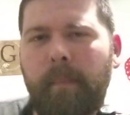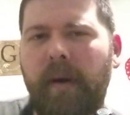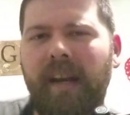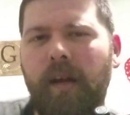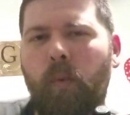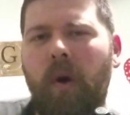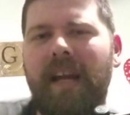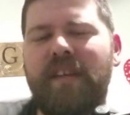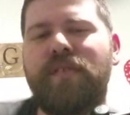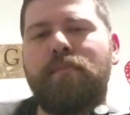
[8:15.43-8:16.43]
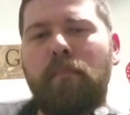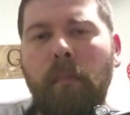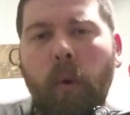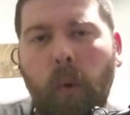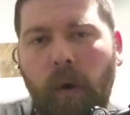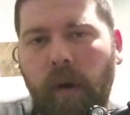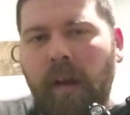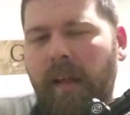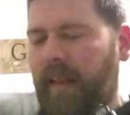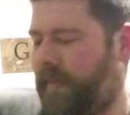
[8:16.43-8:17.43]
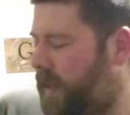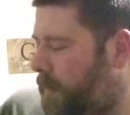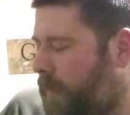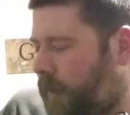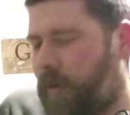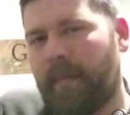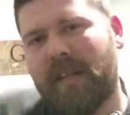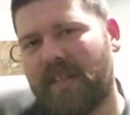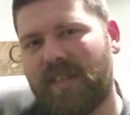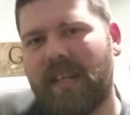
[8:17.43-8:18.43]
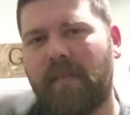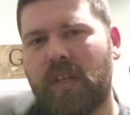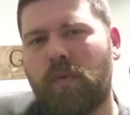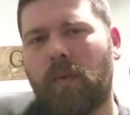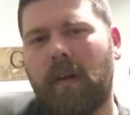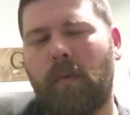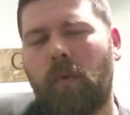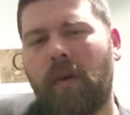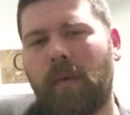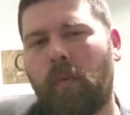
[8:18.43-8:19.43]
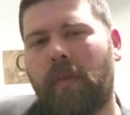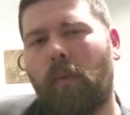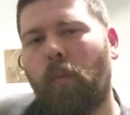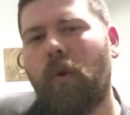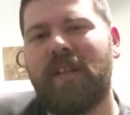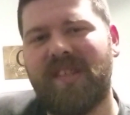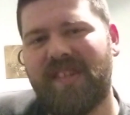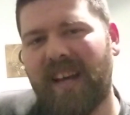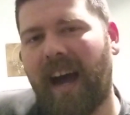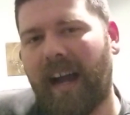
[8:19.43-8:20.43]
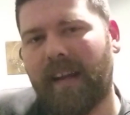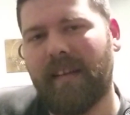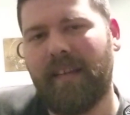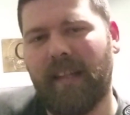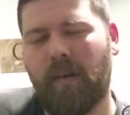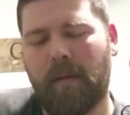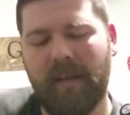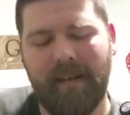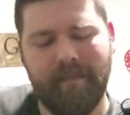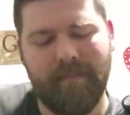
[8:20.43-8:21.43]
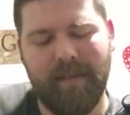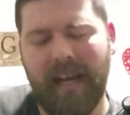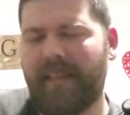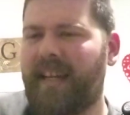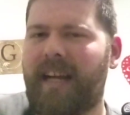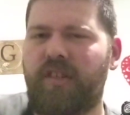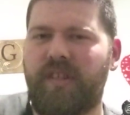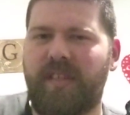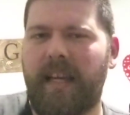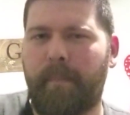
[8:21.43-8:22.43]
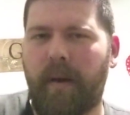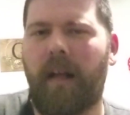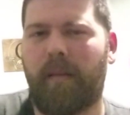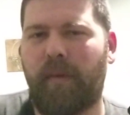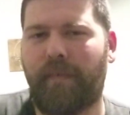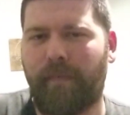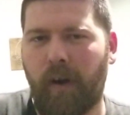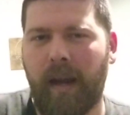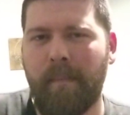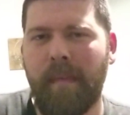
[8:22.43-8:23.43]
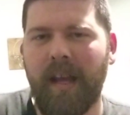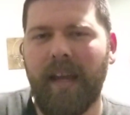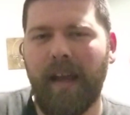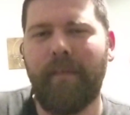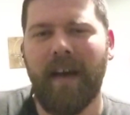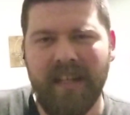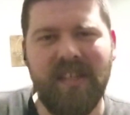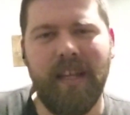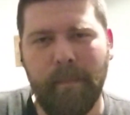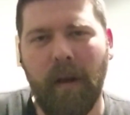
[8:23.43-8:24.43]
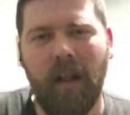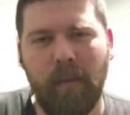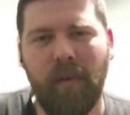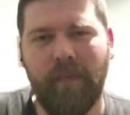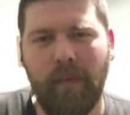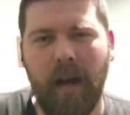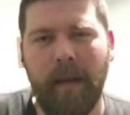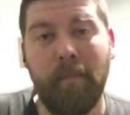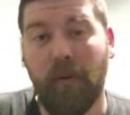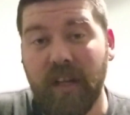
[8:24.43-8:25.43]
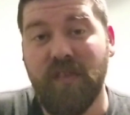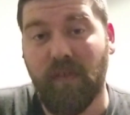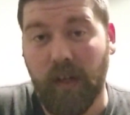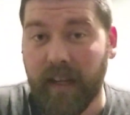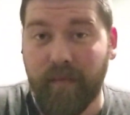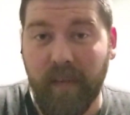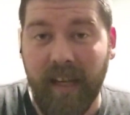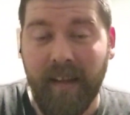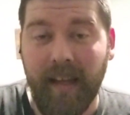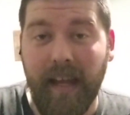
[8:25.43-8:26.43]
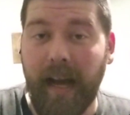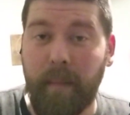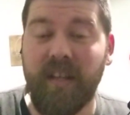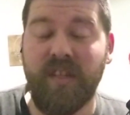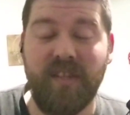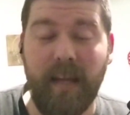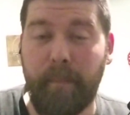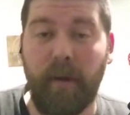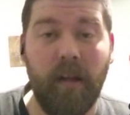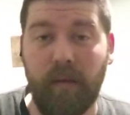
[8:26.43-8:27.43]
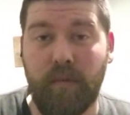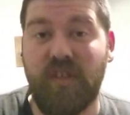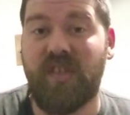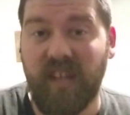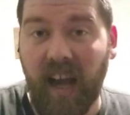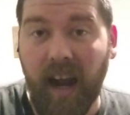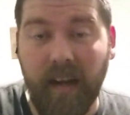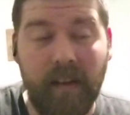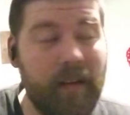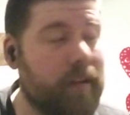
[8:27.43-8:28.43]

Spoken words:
but it weighs more than my Remington 721 with a wood stock. You know what I mean? I think I just said polymer frame. If I said polymer frame, please forgive me. I meant to say polymer stock.